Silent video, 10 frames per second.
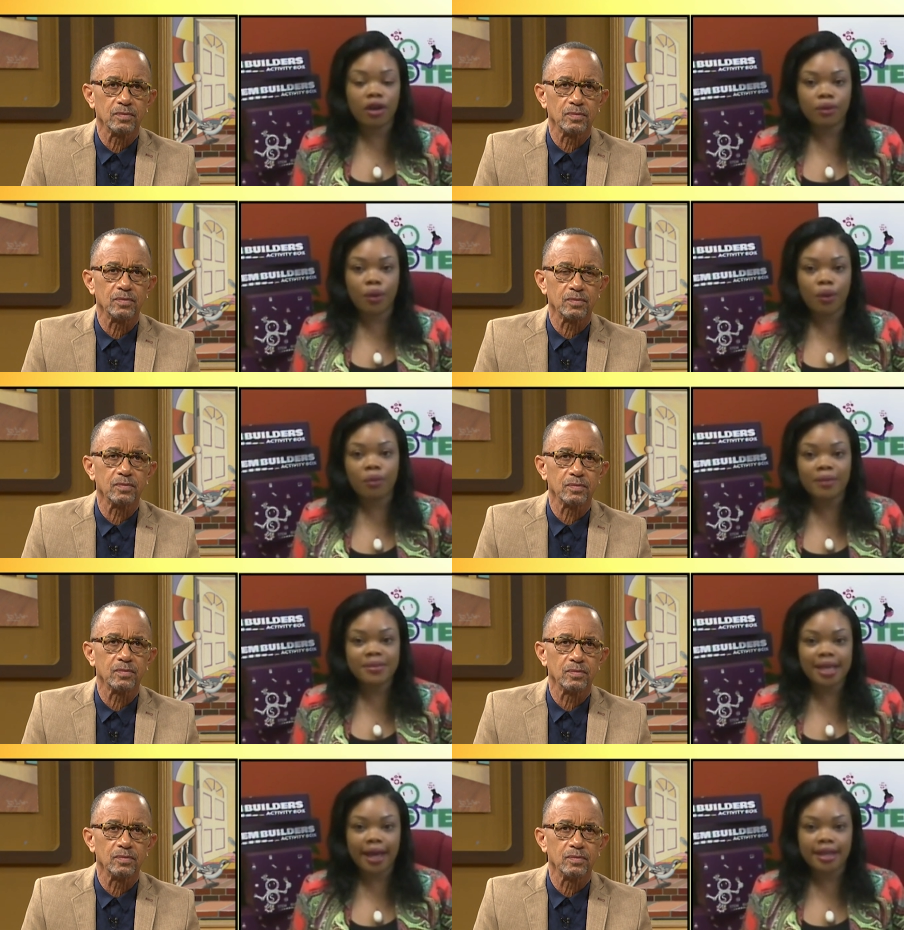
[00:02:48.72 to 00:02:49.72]
Speaker 1: our
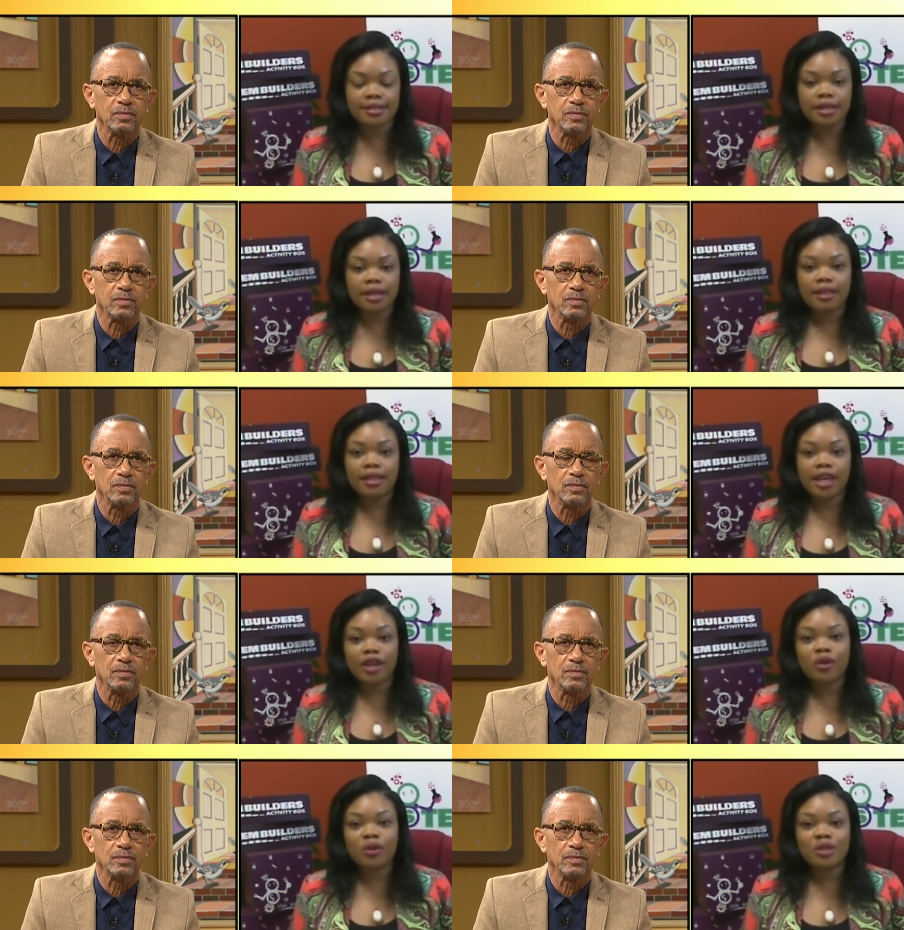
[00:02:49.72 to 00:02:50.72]
website. They can
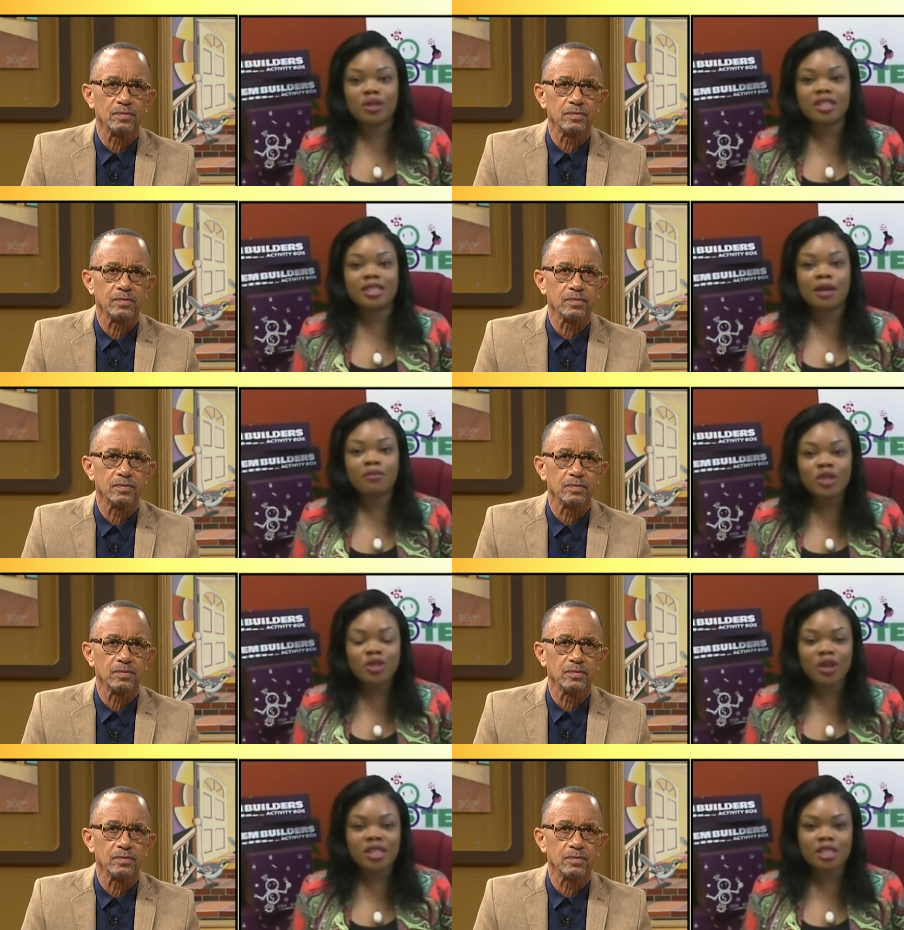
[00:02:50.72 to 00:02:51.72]
go to the STEM
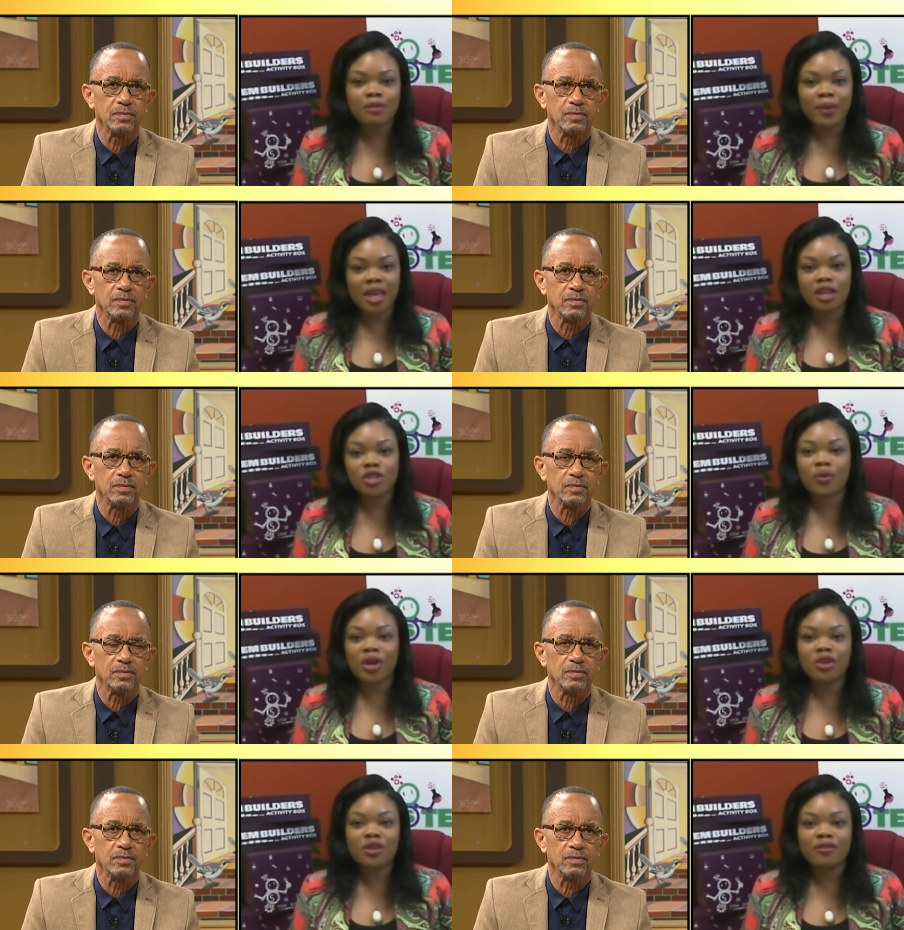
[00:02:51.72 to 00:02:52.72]
resources page where
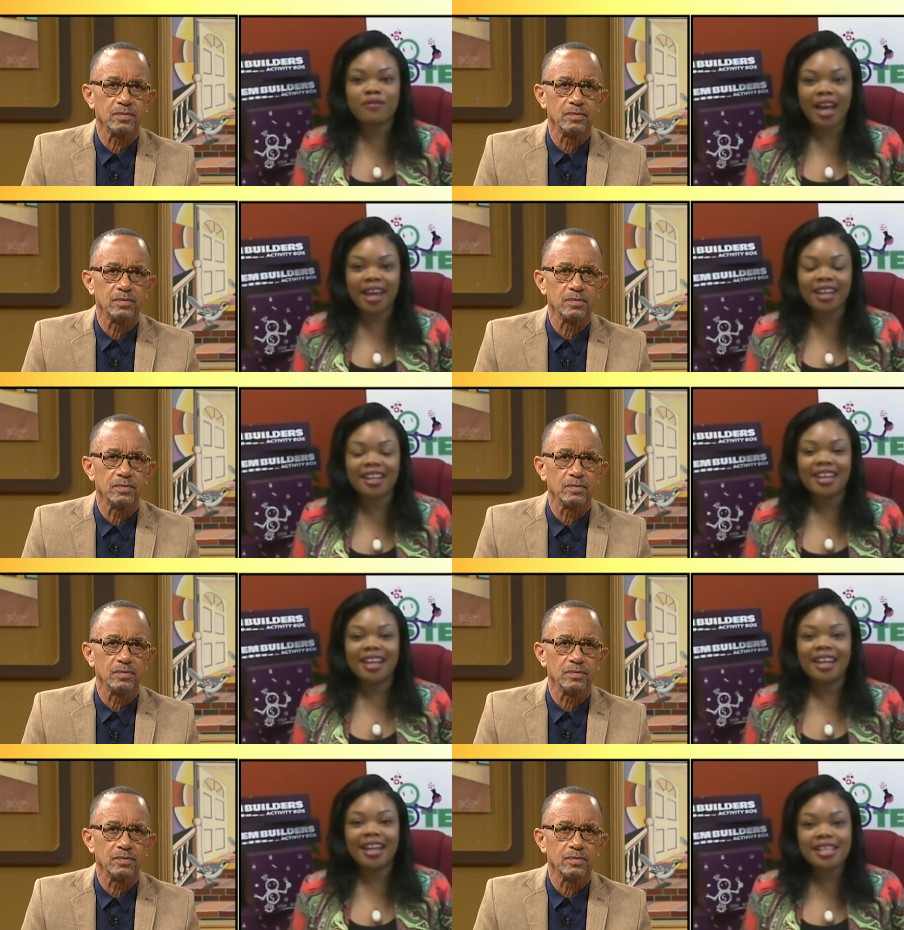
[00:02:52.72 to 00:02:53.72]
you'll find
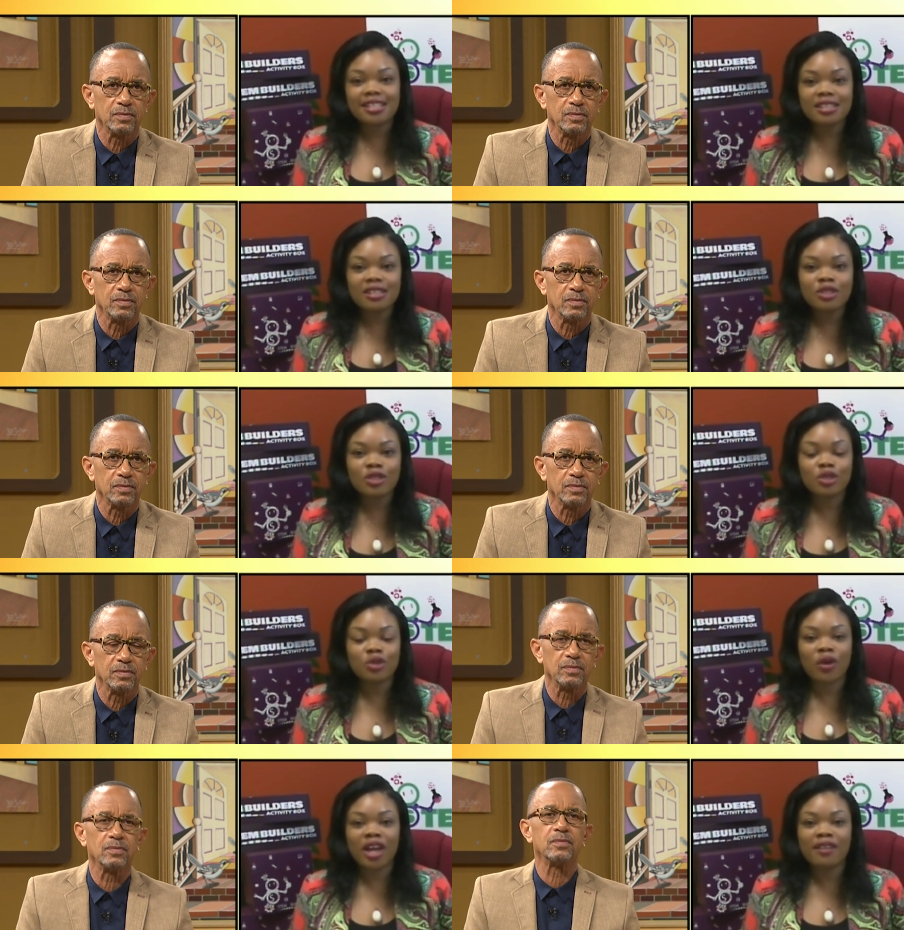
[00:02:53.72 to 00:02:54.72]
lessons,
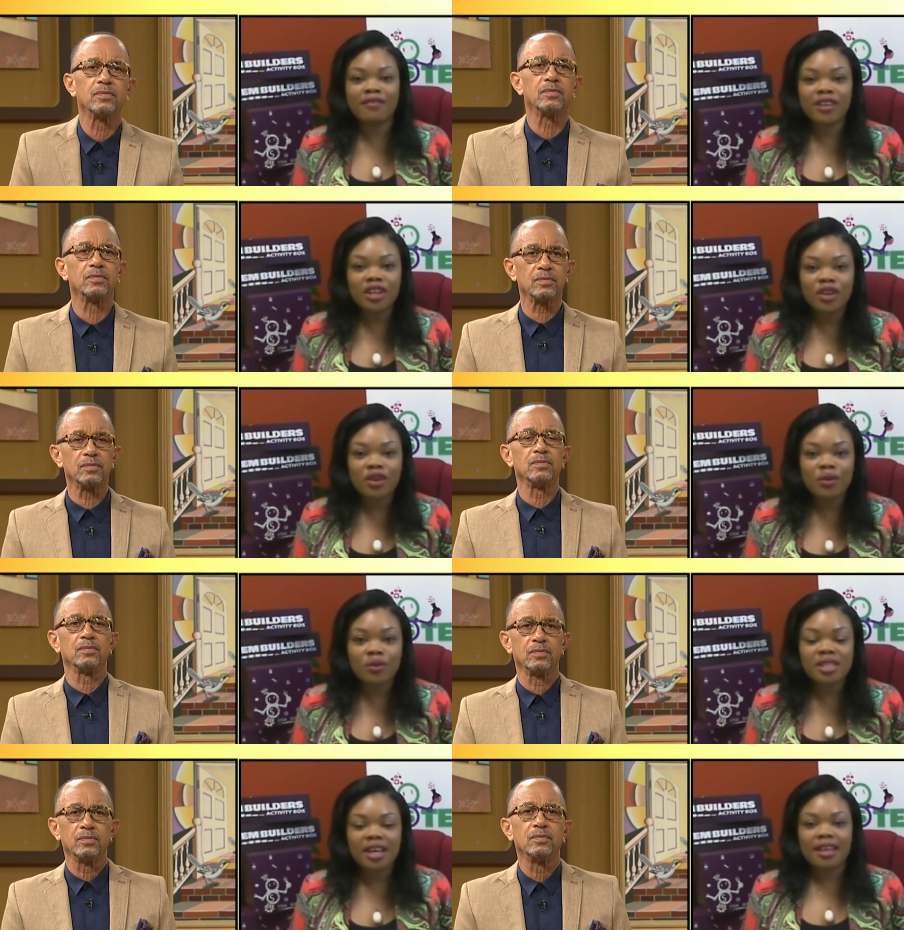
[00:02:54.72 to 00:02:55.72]
tutorial videos.
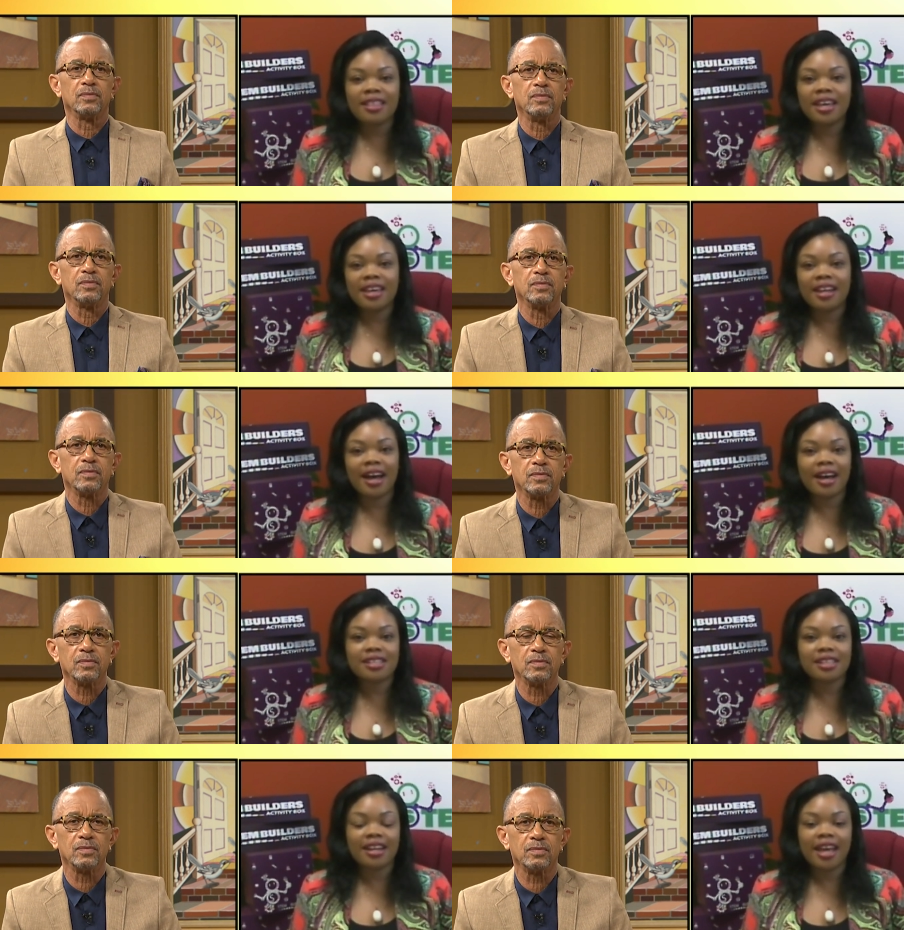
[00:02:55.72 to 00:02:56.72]
They can
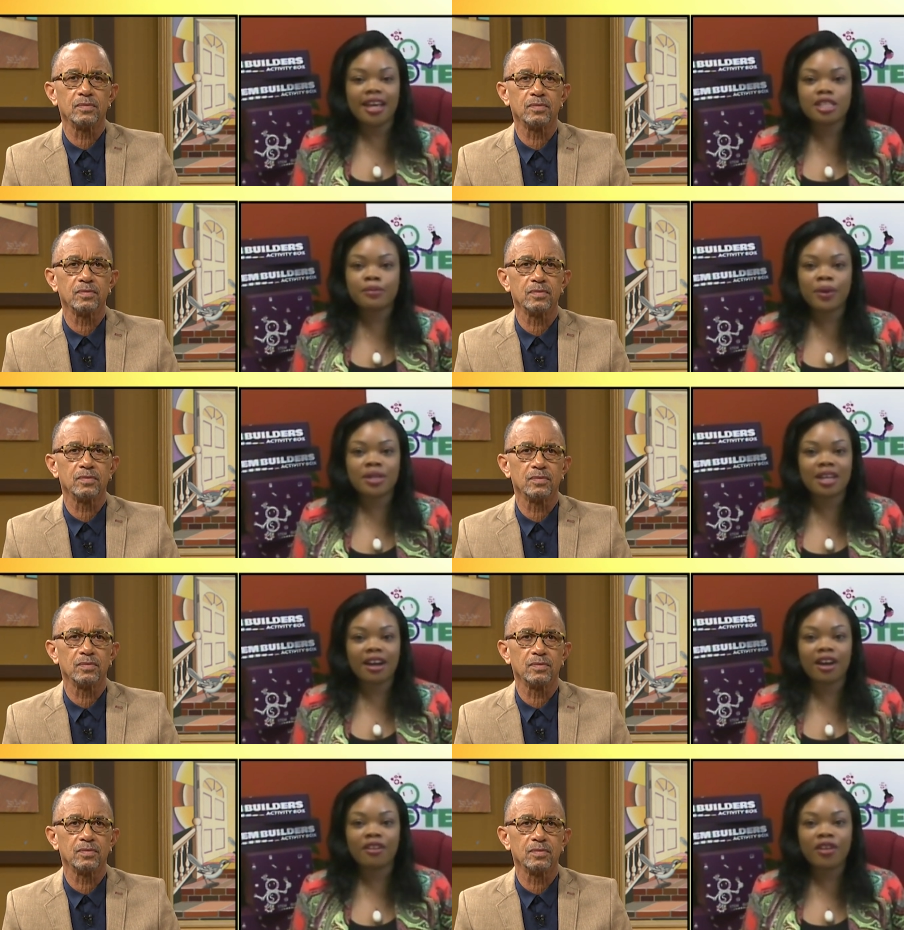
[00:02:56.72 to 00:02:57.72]
ask an expert a
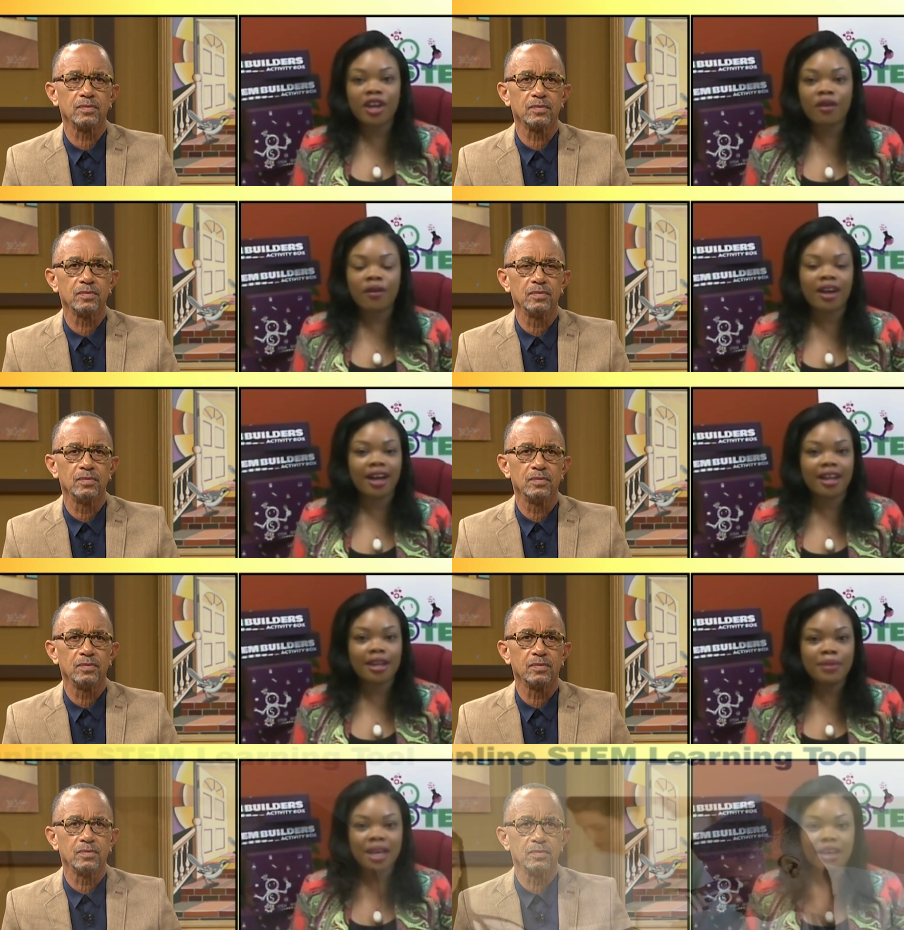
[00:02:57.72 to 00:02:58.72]
career or academic